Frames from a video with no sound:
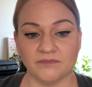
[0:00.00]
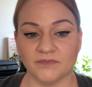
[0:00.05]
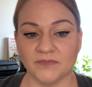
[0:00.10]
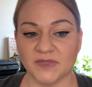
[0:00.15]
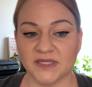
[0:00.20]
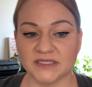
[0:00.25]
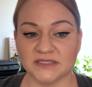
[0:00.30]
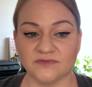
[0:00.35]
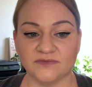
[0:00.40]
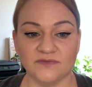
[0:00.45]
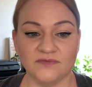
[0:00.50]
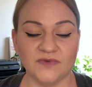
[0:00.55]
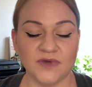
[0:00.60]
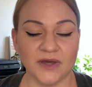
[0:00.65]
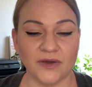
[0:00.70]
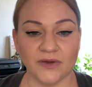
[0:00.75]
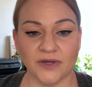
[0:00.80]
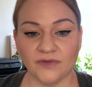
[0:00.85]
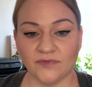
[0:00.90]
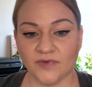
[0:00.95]
it's
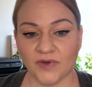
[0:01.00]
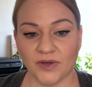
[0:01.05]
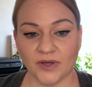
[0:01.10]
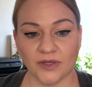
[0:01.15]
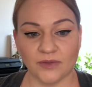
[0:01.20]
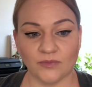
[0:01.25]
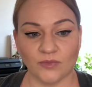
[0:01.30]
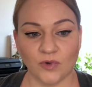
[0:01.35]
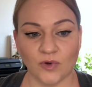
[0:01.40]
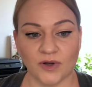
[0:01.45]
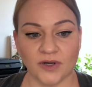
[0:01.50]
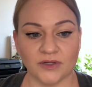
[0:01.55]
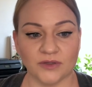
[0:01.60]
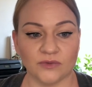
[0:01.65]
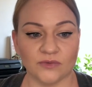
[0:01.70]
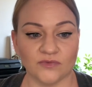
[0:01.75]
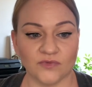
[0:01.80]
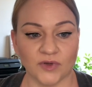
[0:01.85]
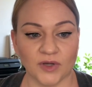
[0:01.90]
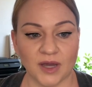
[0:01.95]
very, very
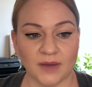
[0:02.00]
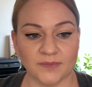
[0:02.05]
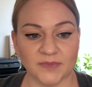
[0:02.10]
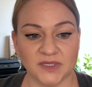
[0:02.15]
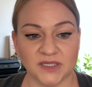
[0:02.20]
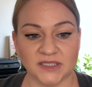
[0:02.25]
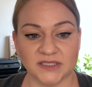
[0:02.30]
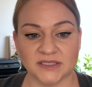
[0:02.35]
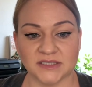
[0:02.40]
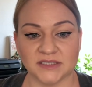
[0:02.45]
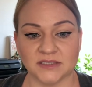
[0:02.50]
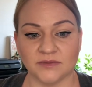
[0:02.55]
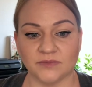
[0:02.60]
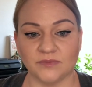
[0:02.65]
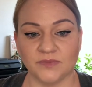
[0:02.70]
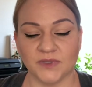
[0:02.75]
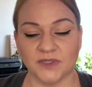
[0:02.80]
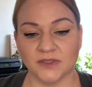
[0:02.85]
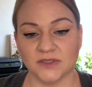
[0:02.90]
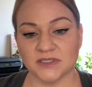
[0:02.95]
important for companies to
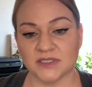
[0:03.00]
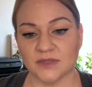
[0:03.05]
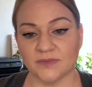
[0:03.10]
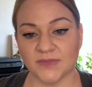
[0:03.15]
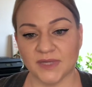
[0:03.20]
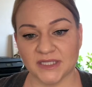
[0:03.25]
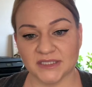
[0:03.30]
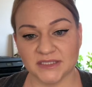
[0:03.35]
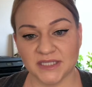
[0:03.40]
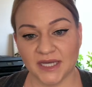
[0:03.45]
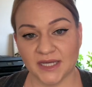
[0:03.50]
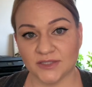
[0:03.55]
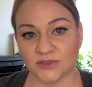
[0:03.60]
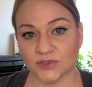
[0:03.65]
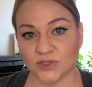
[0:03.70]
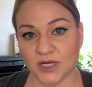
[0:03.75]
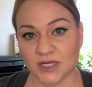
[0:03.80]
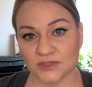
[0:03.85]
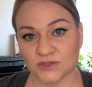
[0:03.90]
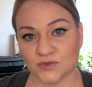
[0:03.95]
build and maintain
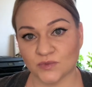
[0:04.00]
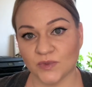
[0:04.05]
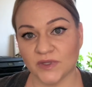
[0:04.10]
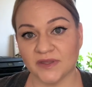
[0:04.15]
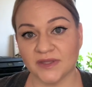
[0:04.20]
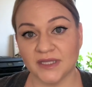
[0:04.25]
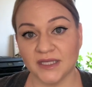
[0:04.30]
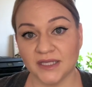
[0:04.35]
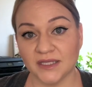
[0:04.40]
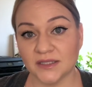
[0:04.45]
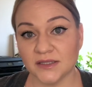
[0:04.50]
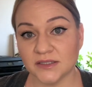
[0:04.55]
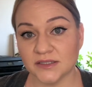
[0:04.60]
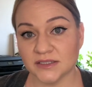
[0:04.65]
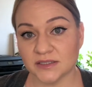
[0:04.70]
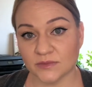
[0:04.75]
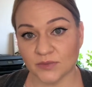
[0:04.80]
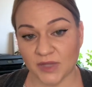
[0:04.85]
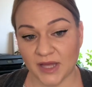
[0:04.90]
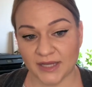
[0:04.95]
trust within the
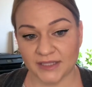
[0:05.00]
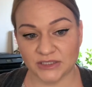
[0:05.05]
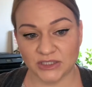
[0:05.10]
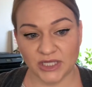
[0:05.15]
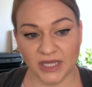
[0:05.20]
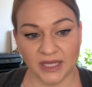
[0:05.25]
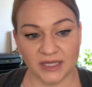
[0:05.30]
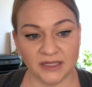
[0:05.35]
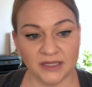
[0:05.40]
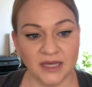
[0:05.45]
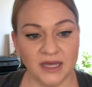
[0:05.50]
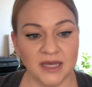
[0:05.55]
supply chain.